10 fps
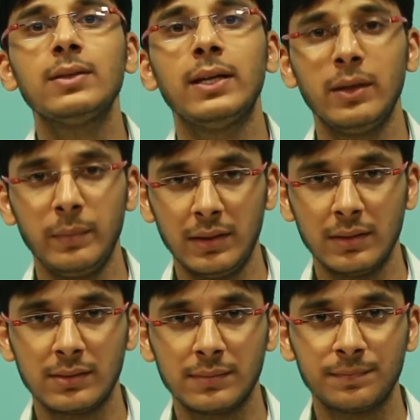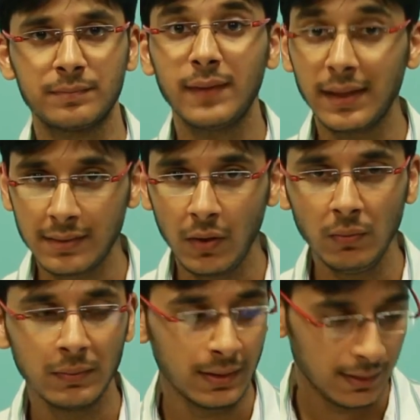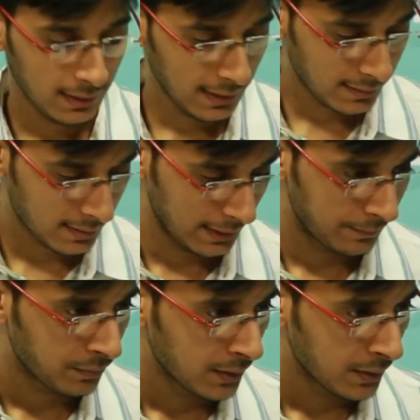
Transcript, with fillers: centimeters. That's how. Let's see.